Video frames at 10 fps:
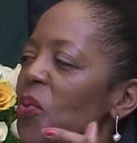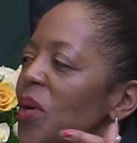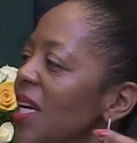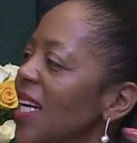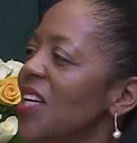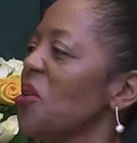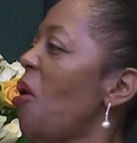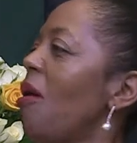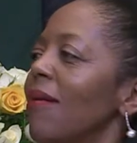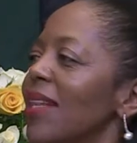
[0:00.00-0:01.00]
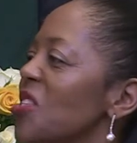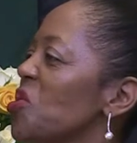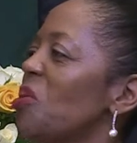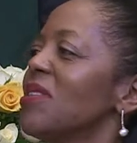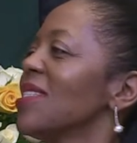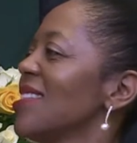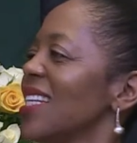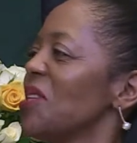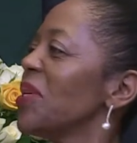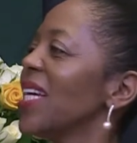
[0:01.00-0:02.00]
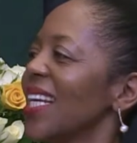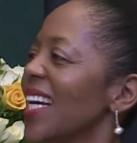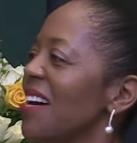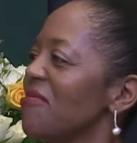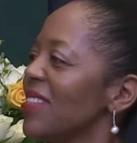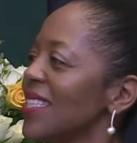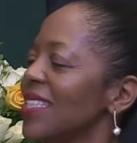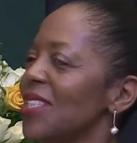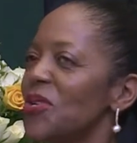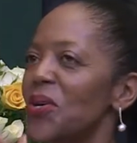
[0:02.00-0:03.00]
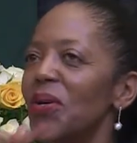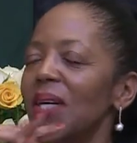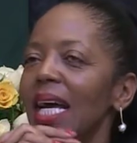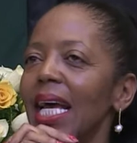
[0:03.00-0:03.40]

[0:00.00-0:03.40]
we need all the soldiers that we can canvass, you know?